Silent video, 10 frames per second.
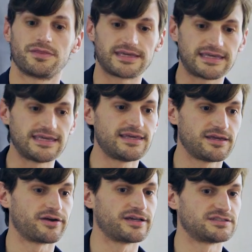The key
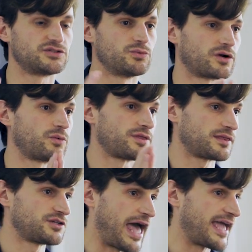here is to work
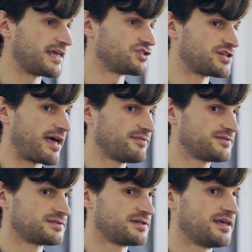with high-end
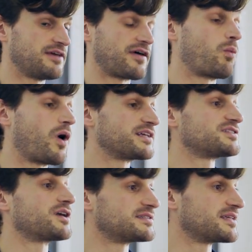chefs. If I want to
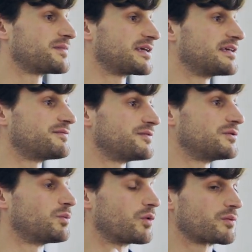start something in
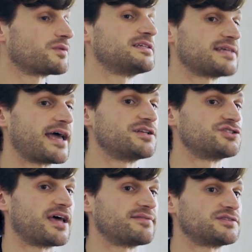food, work with these high-end
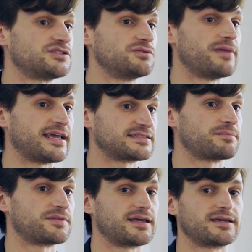chefs to make
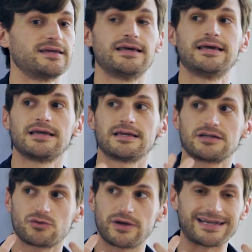something,
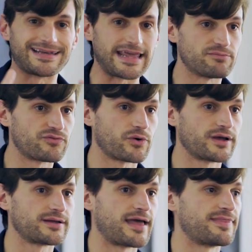create a name for
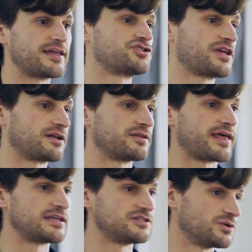it, and then channel
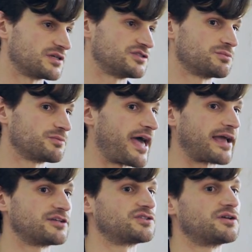that into a consumer
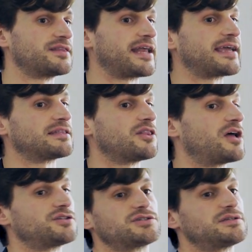packaged good that I can
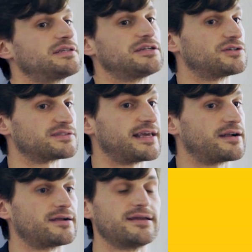launch years later.